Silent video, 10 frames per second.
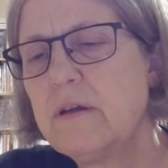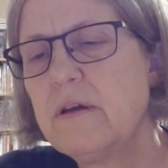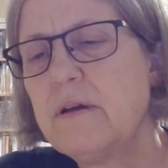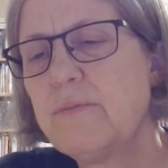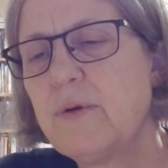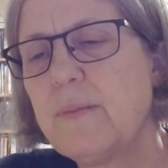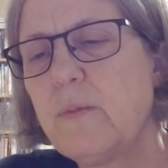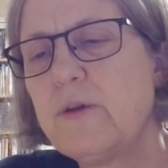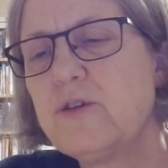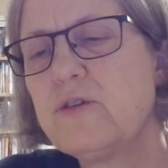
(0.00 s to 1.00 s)
I
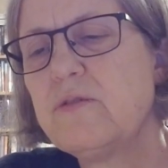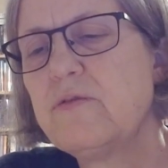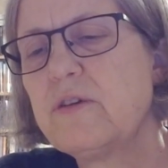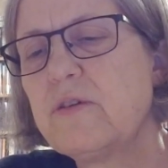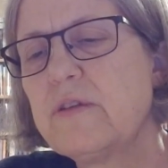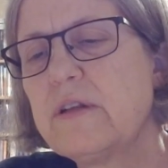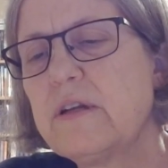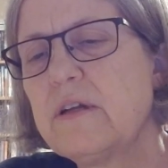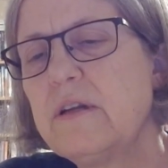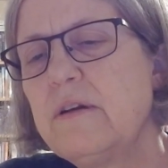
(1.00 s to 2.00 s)
probably should figure that
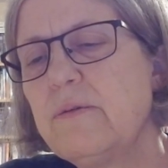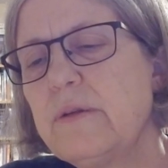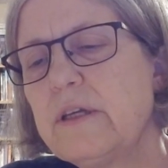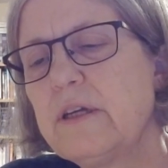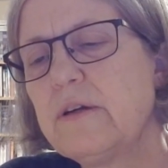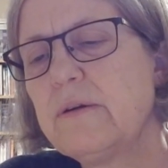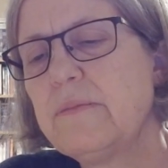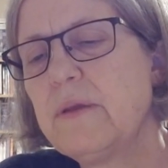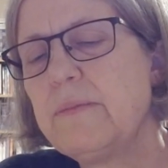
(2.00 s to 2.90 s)
out. I don't really care.